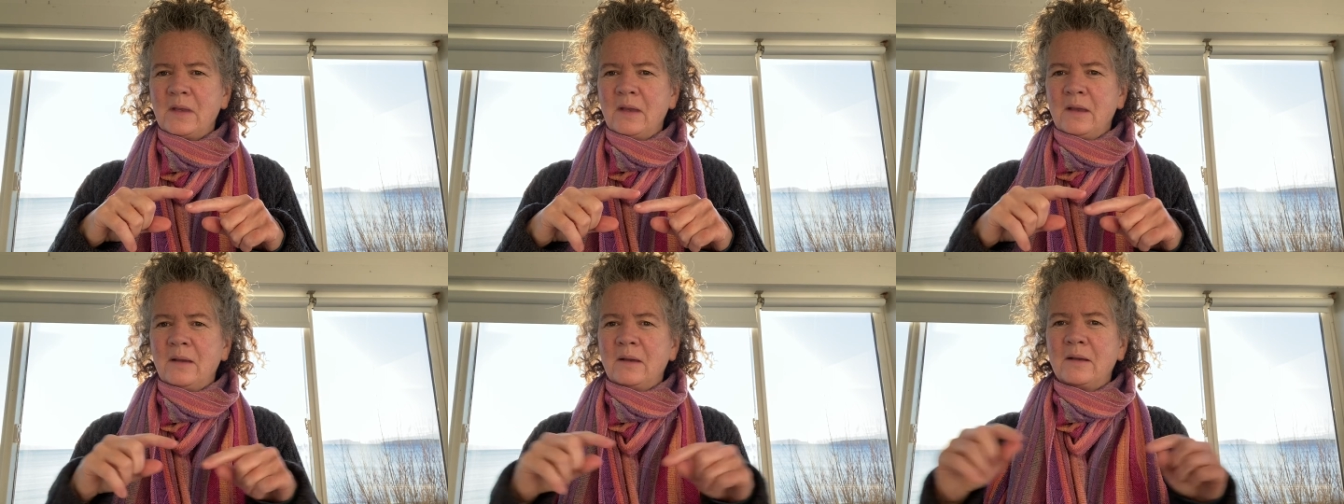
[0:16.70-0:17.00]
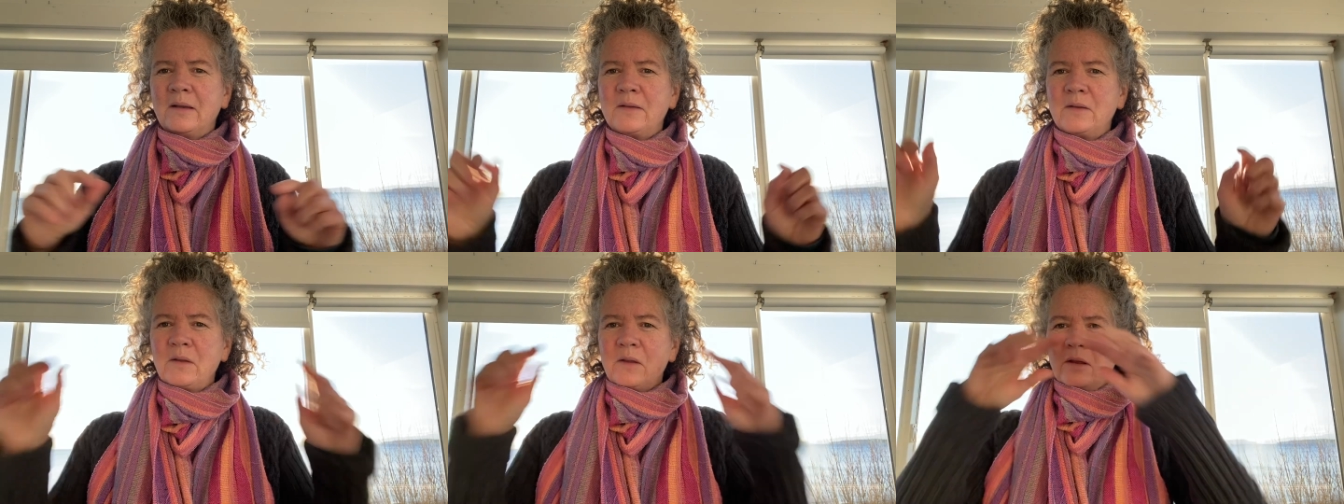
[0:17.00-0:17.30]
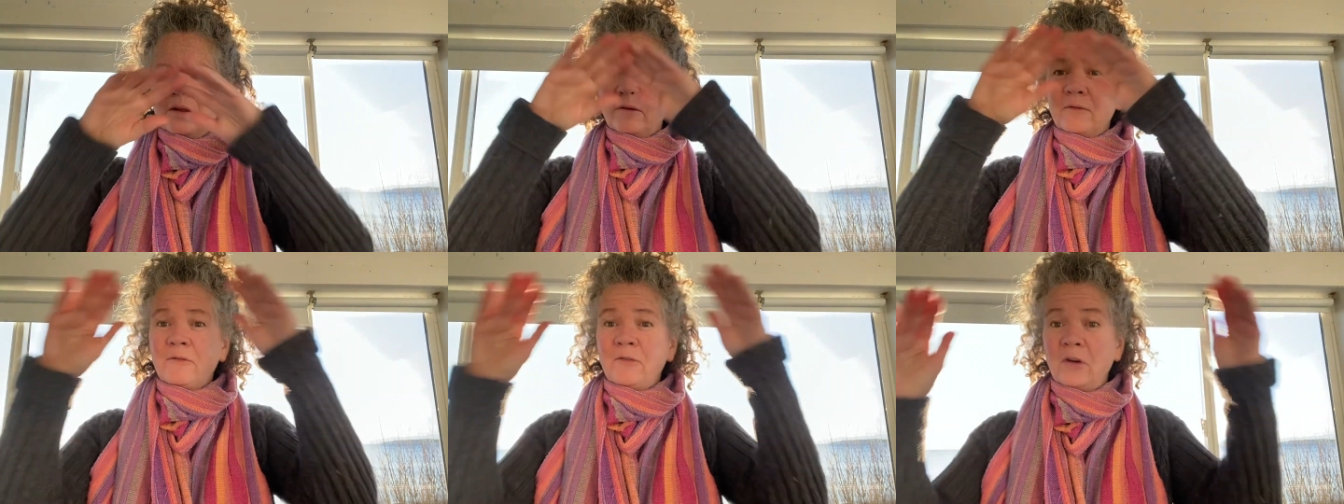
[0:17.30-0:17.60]
Because
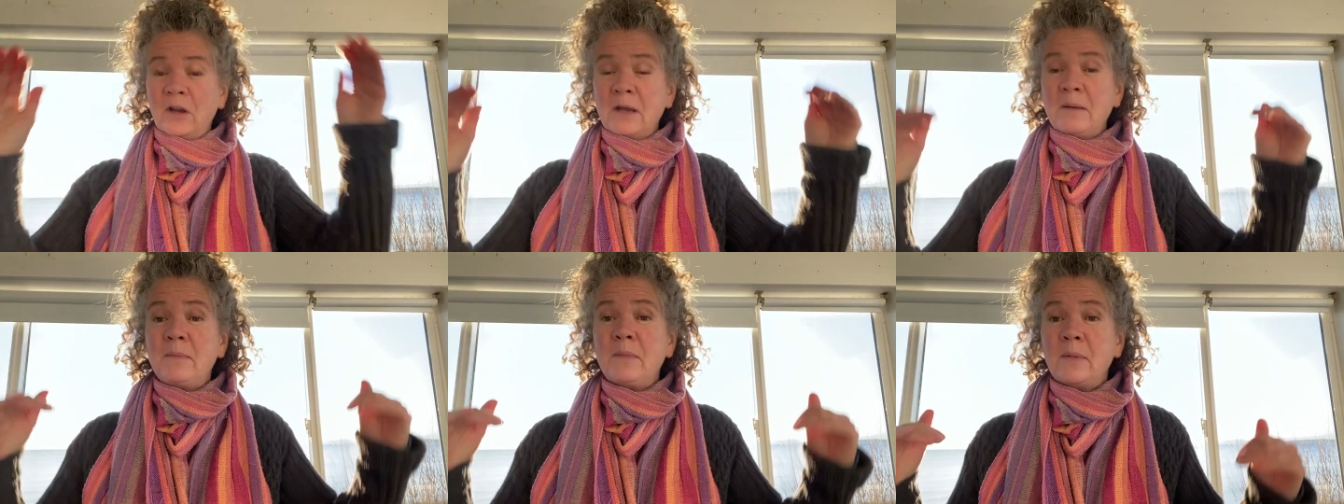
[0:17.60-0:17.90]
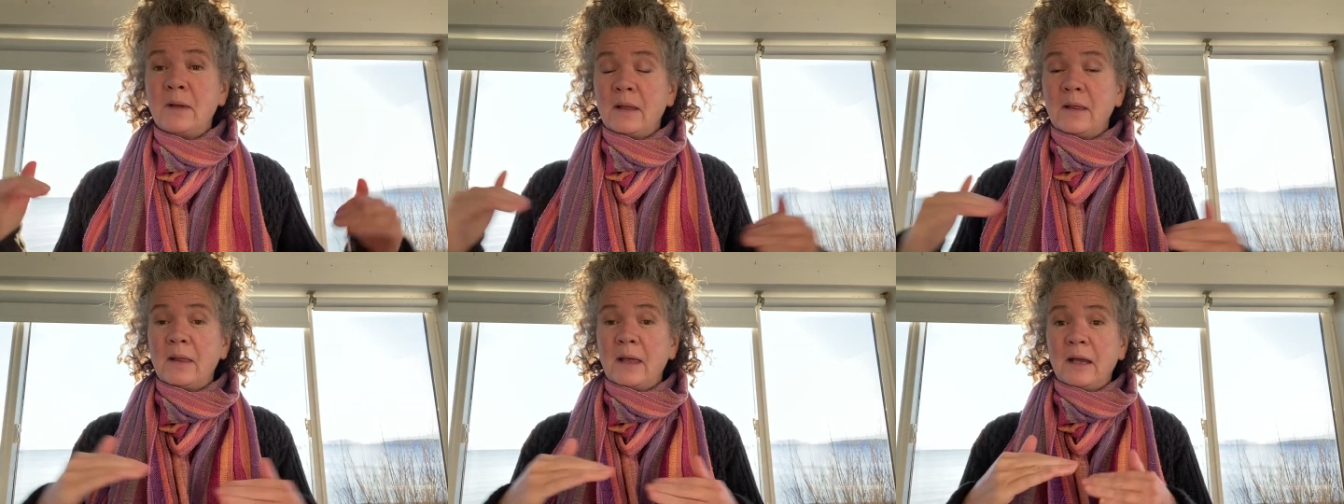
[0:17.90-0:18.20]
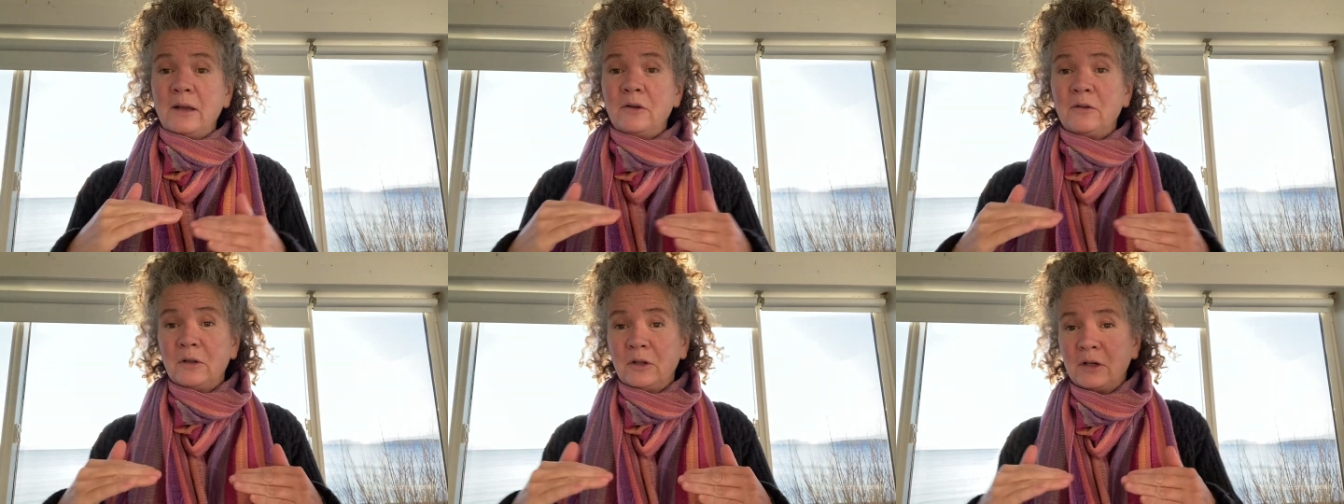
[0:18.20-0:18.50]
the frame that
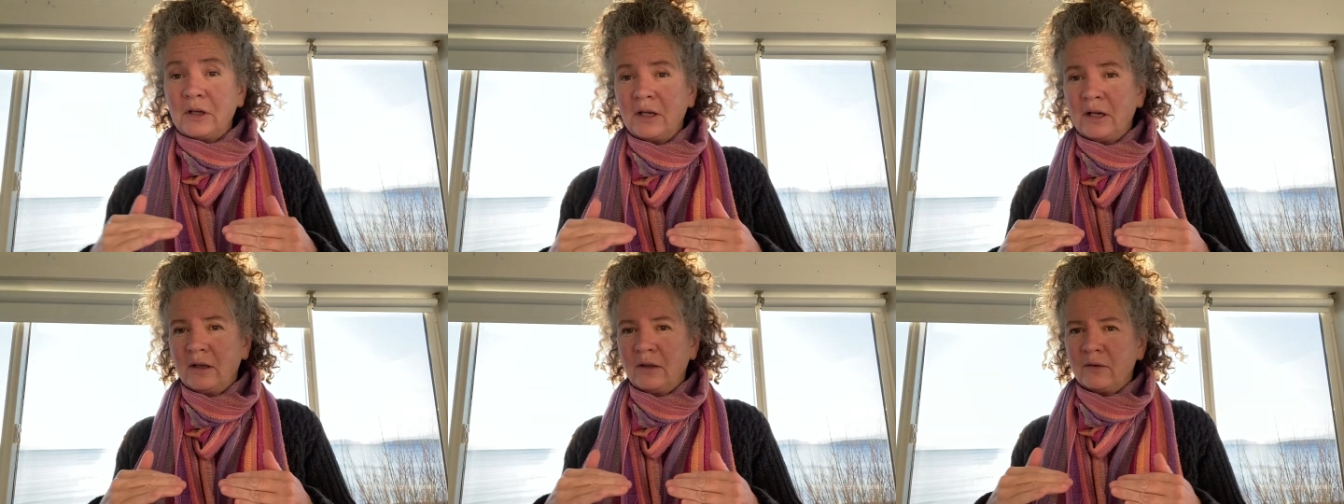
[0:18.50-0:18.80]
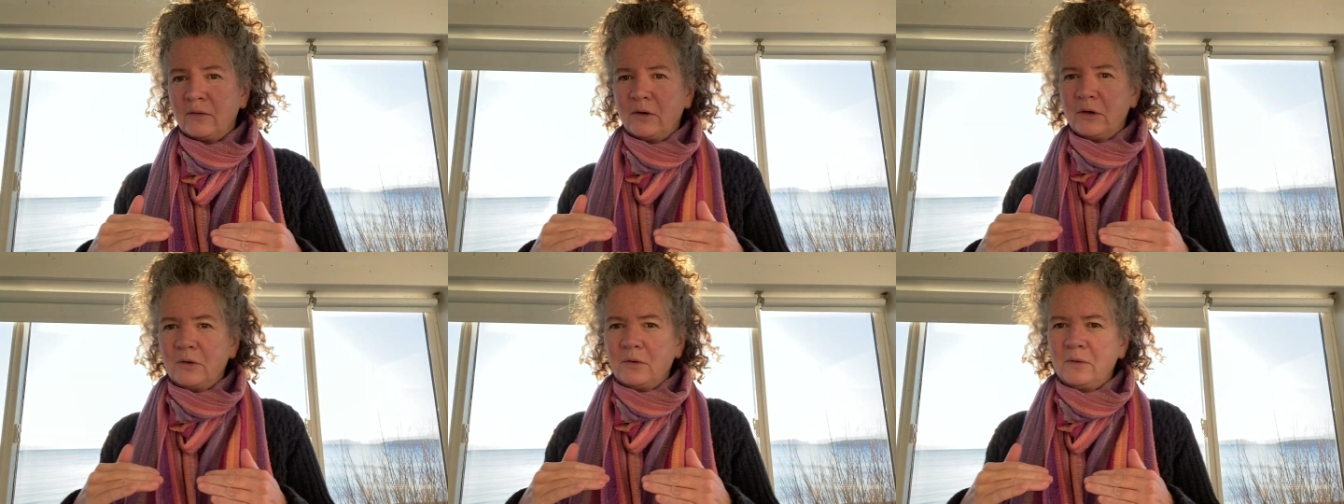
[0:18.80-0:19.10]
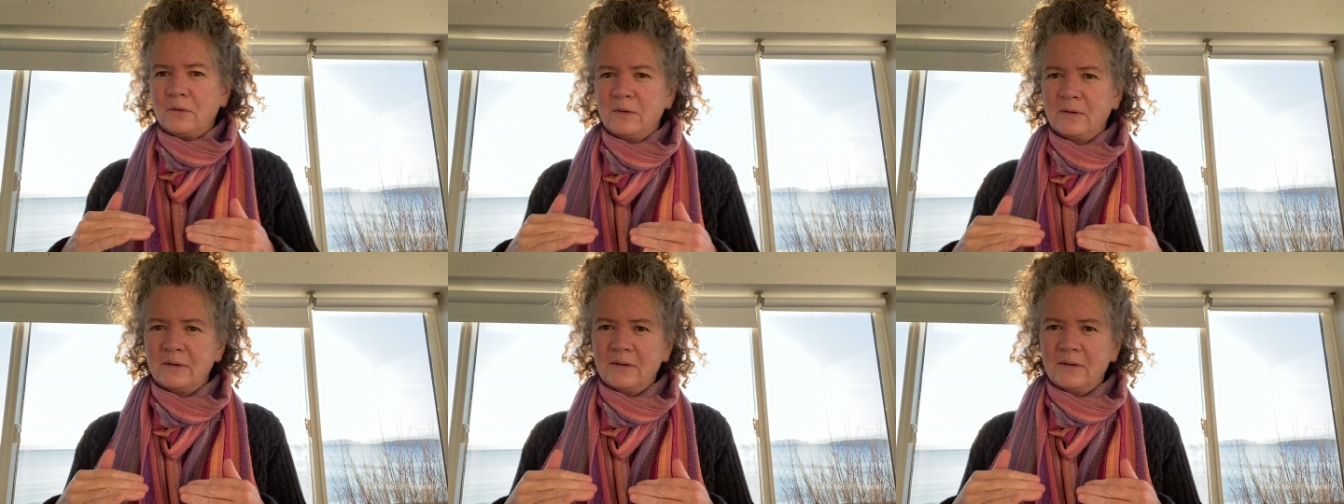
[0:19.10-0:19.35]
you're looking through